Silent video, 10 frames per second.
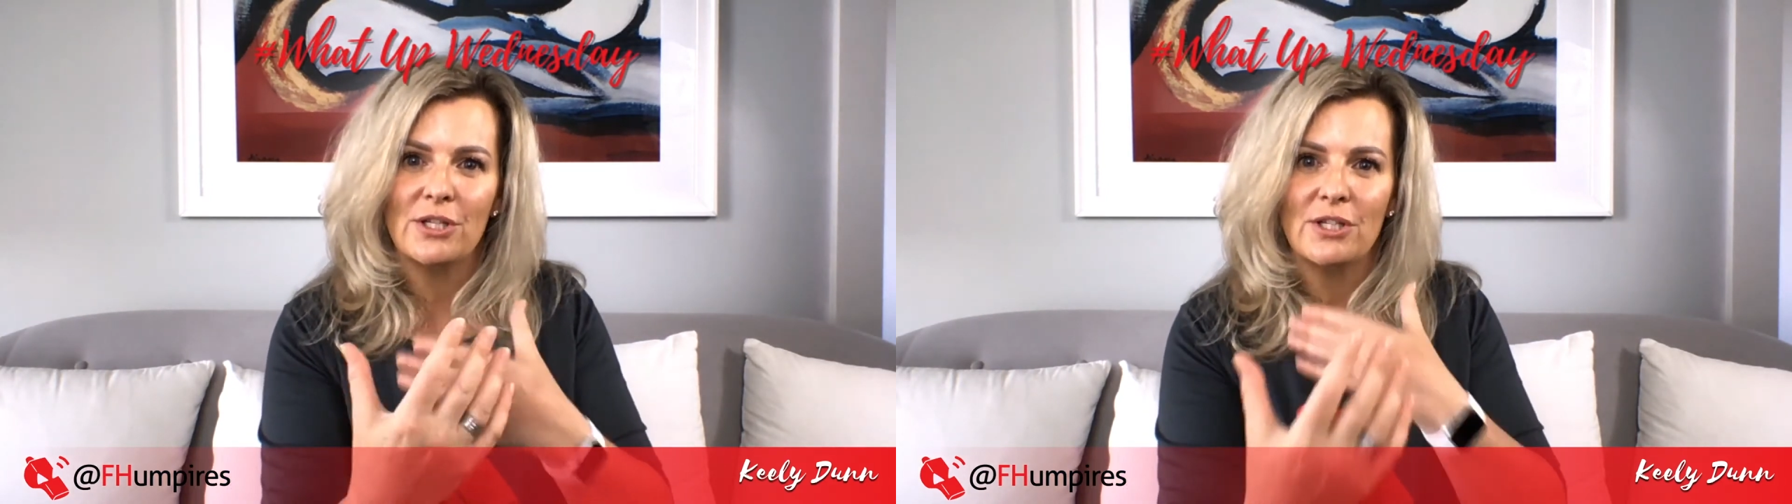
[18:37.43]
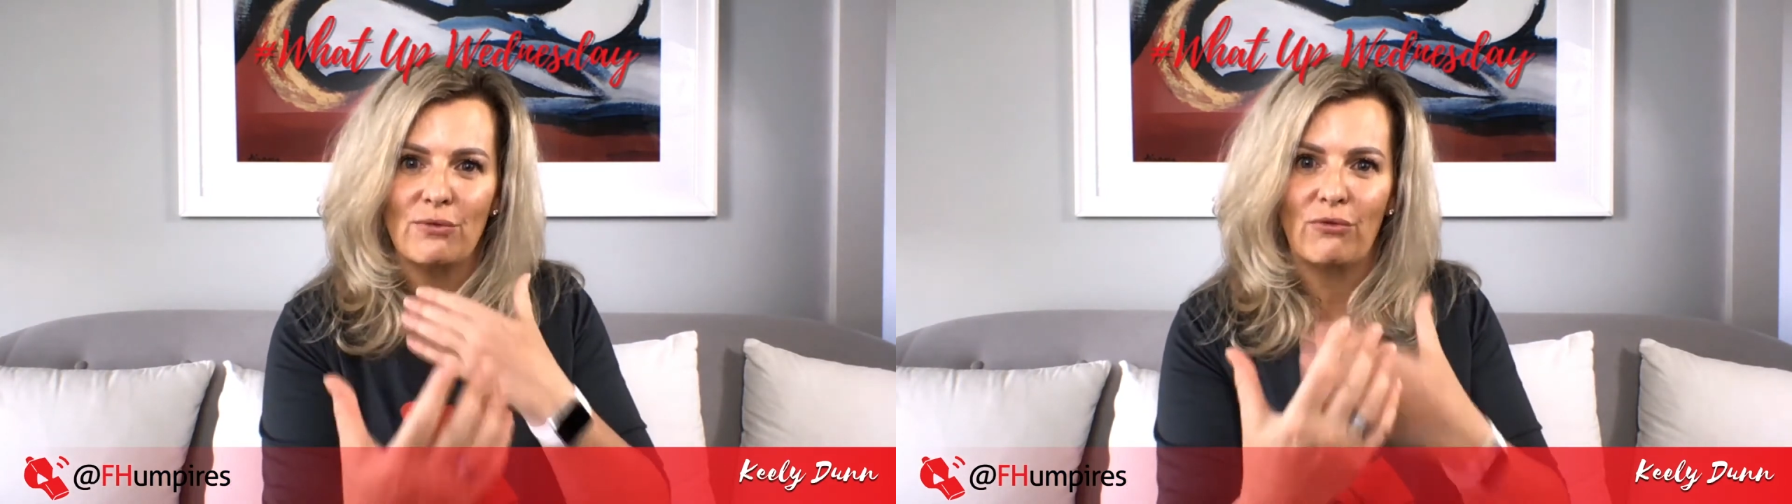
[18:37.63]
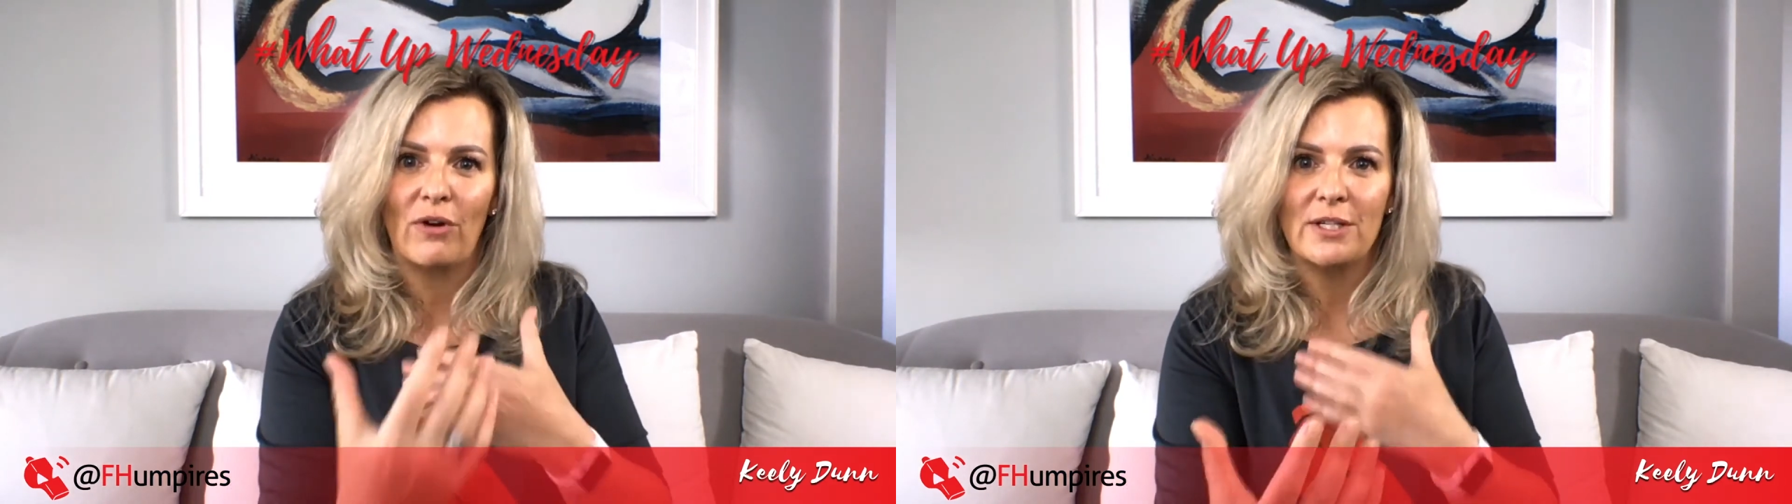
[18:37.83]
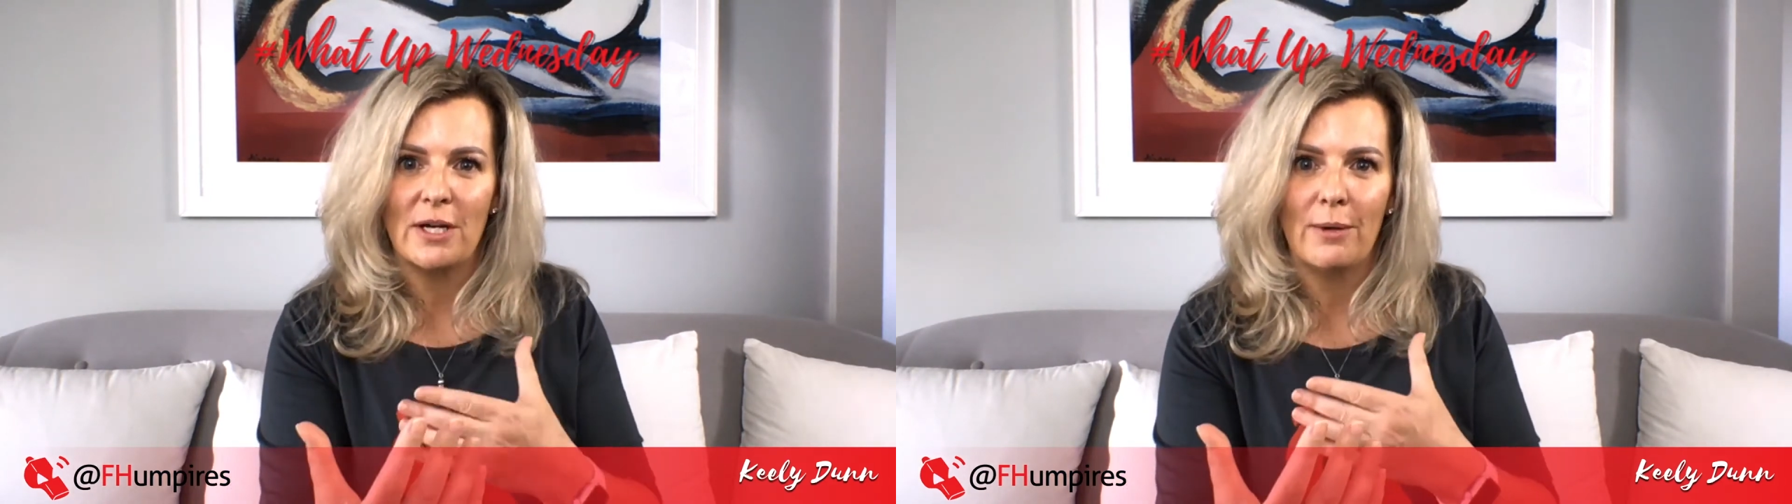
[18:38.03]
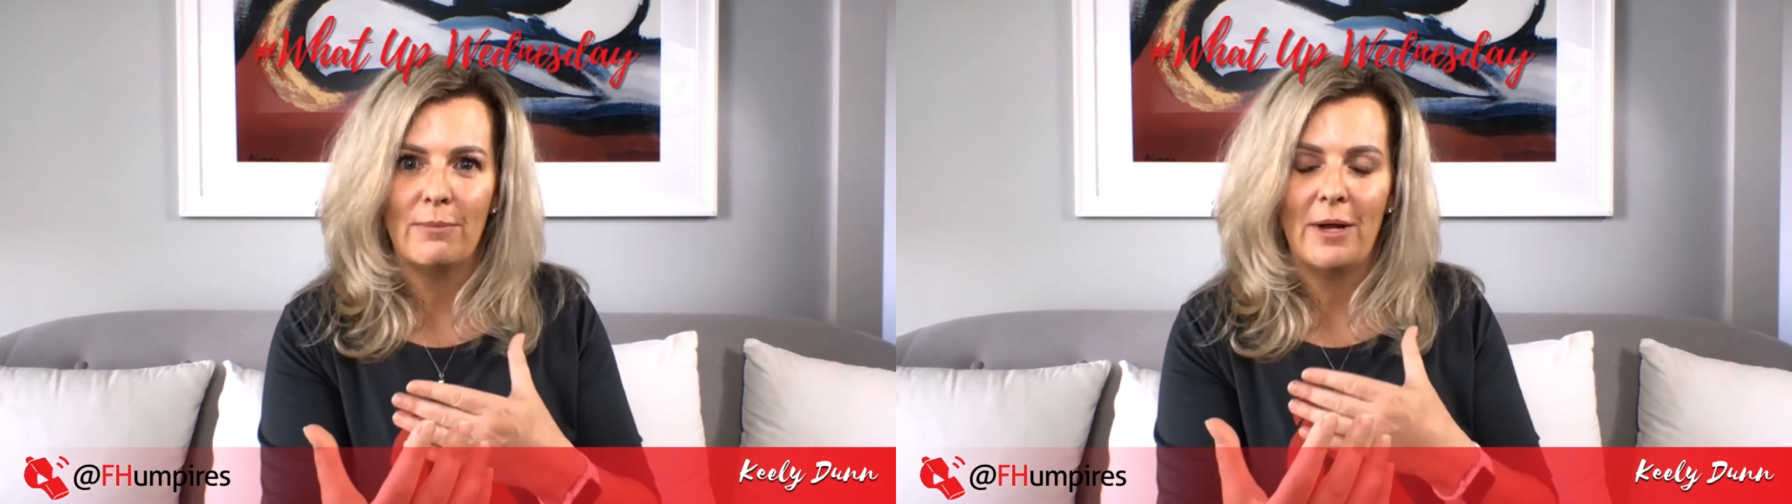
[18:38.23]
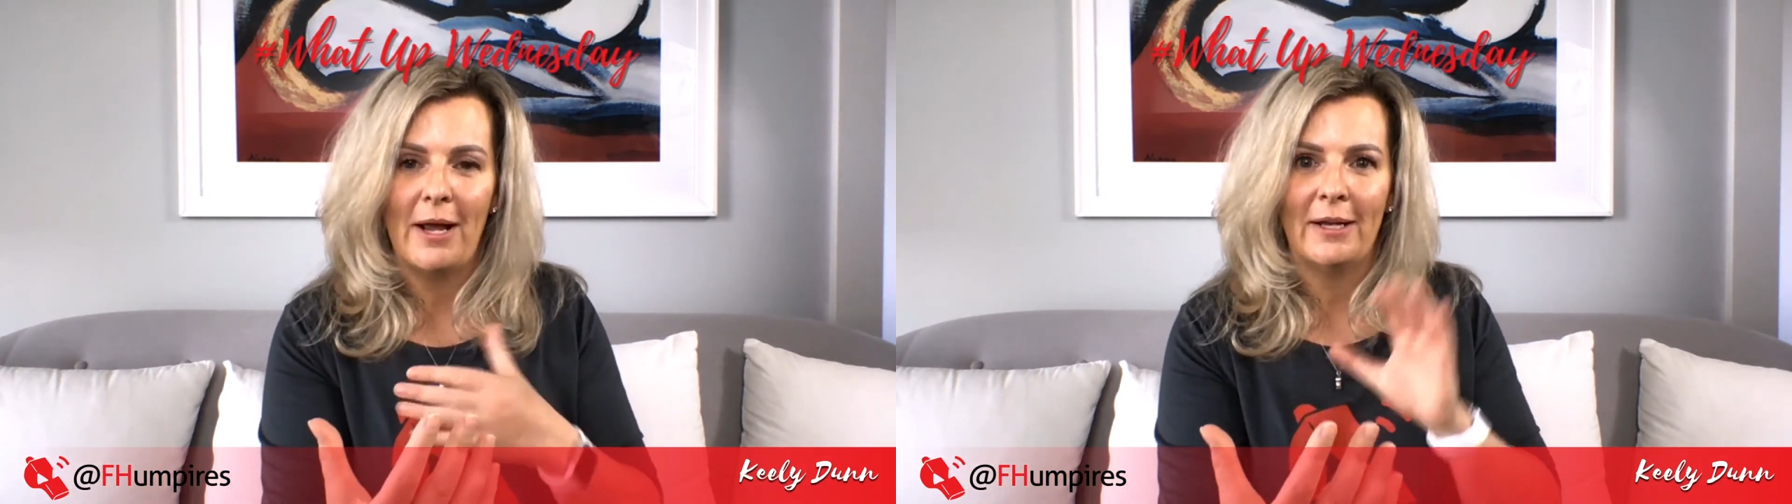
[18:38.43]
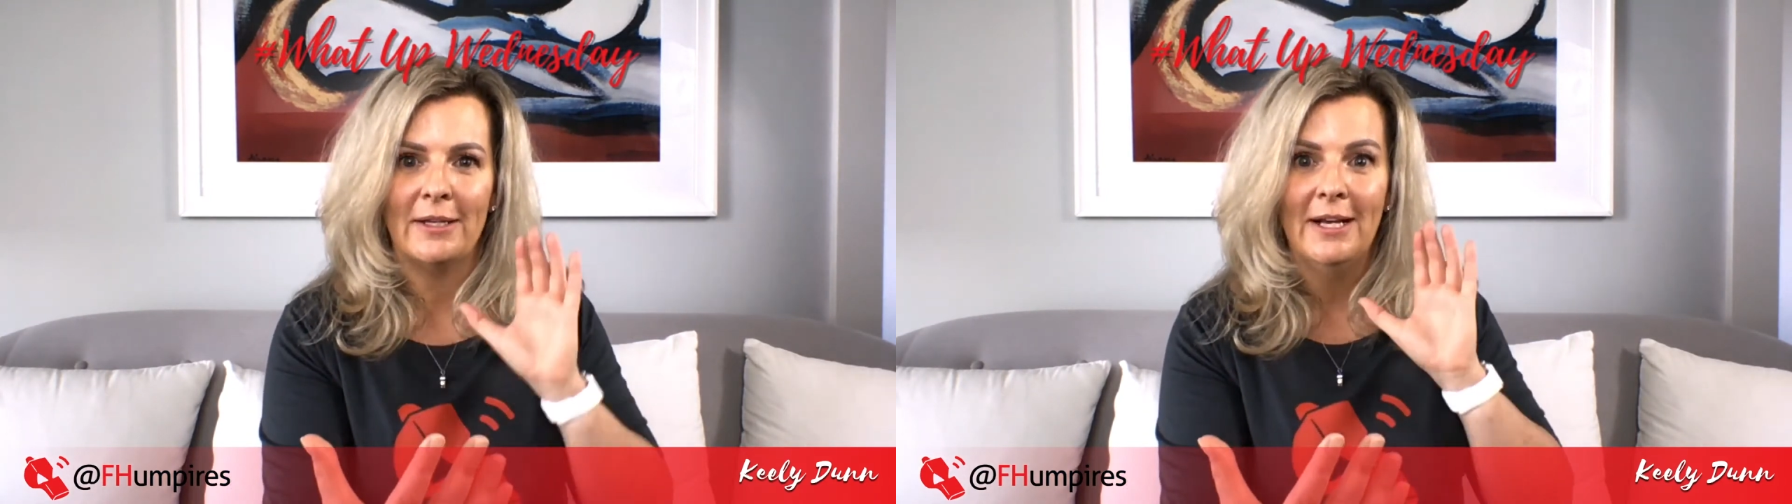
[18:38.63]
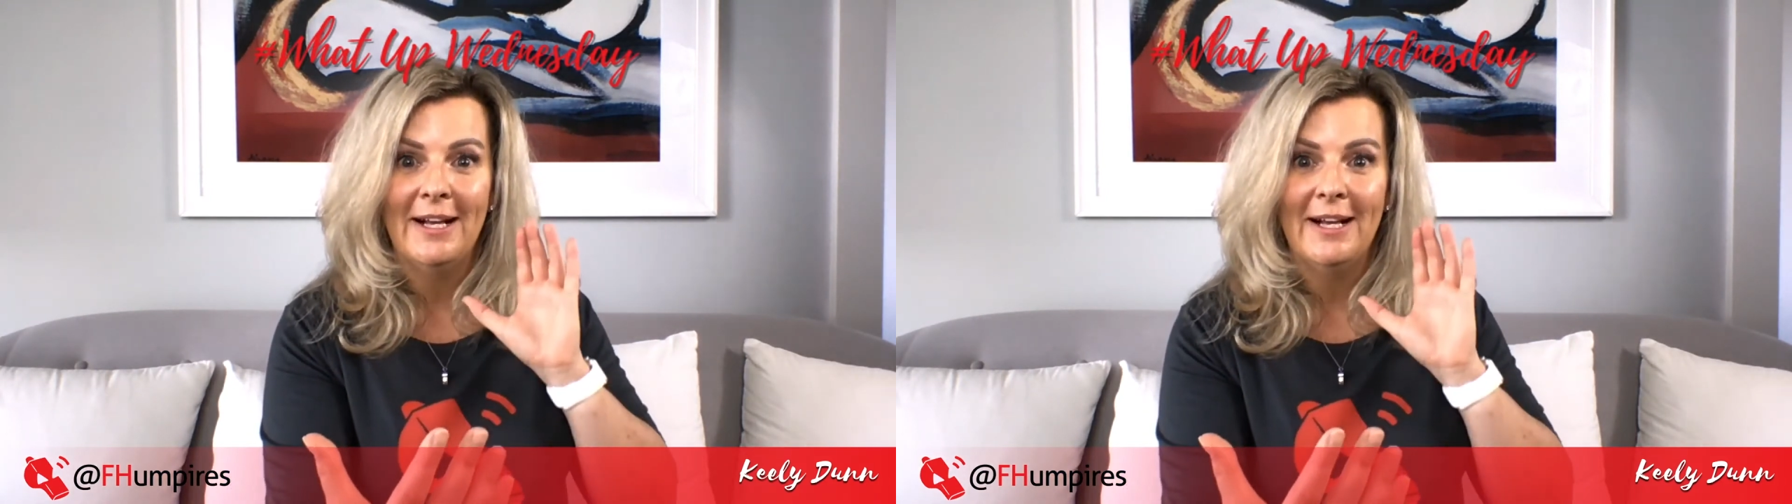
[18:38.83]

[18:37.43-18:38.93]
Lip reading: this front up, and